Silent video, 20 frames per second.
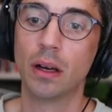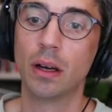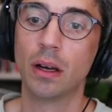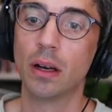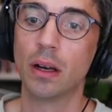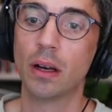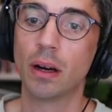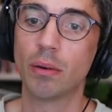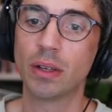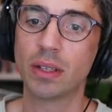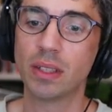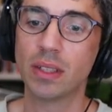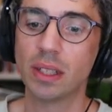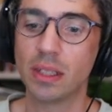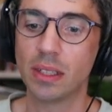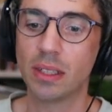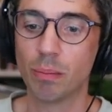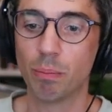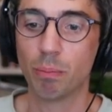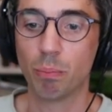I want to
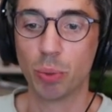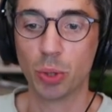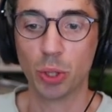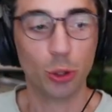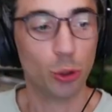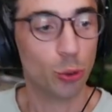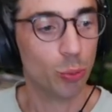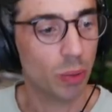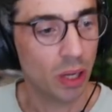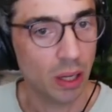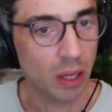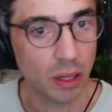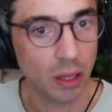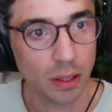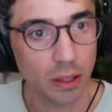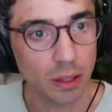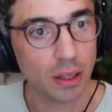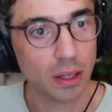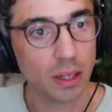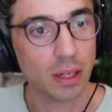see some bloom
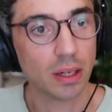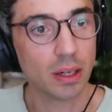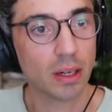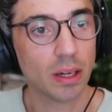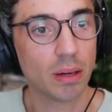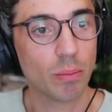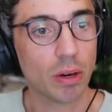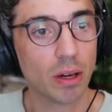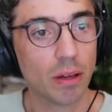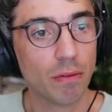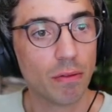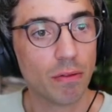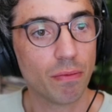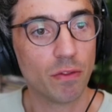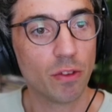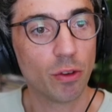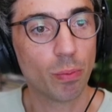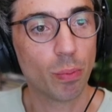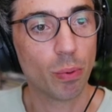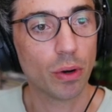in my
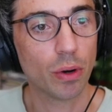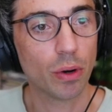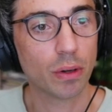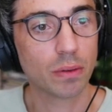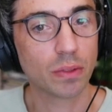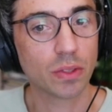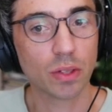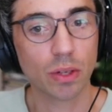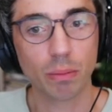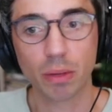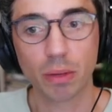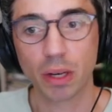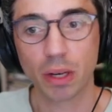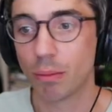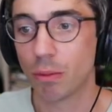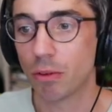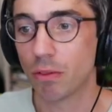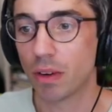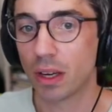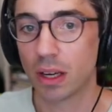viewport. So I'm going to
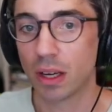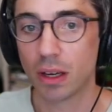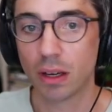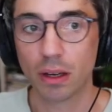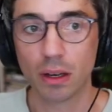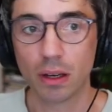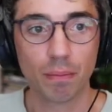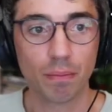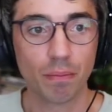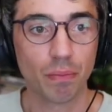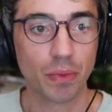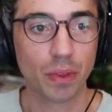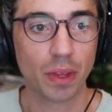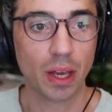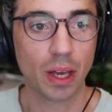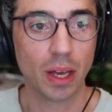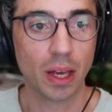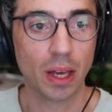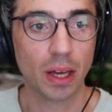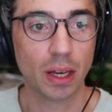come over here.
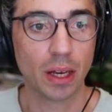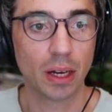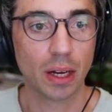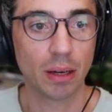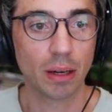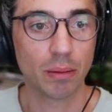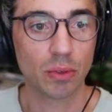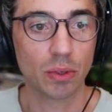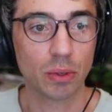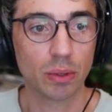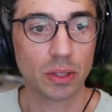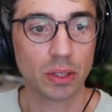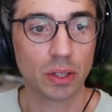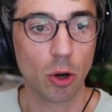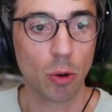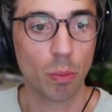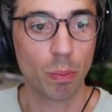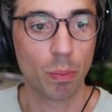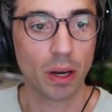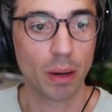And I'm going
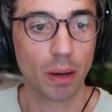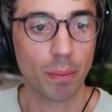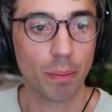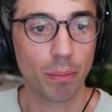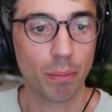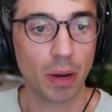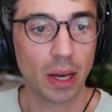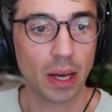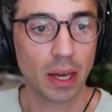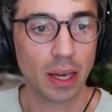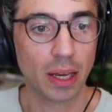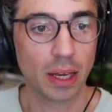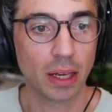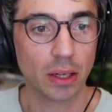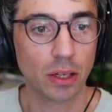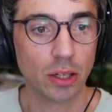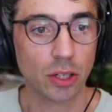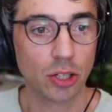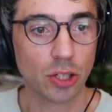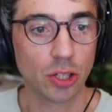to open up my
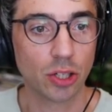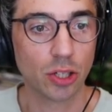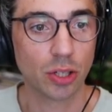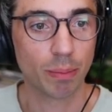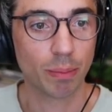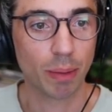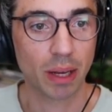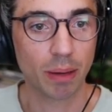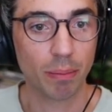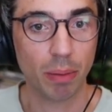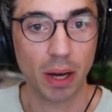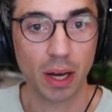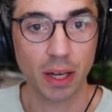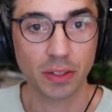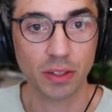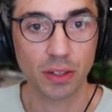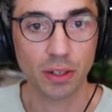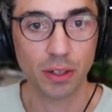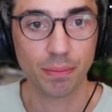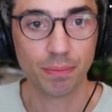
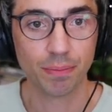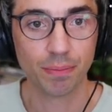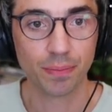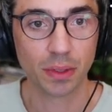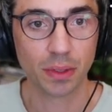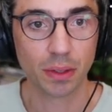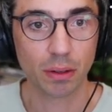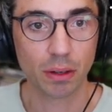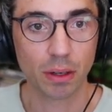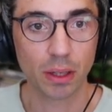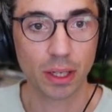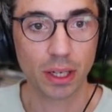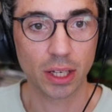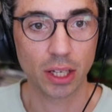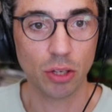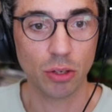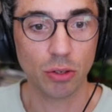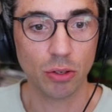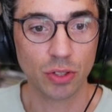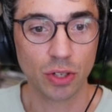compositor, click
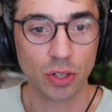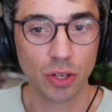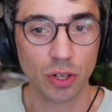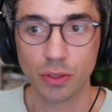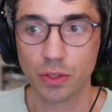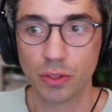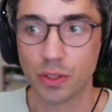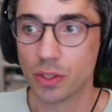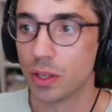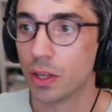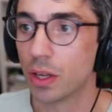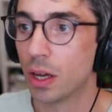Use Nodes.